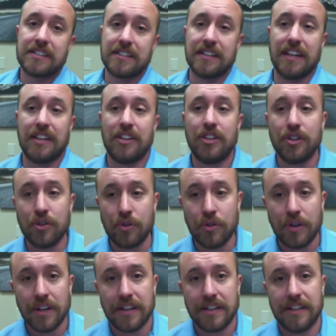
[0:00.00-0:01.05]
that
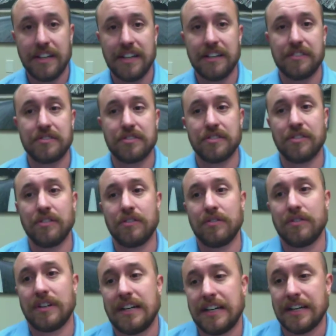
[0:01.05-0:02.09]
you need
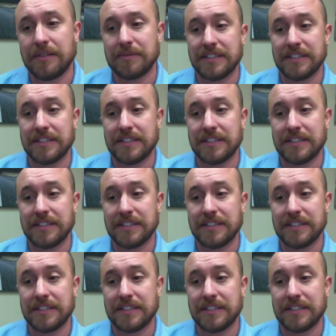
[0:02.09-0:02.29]
to um,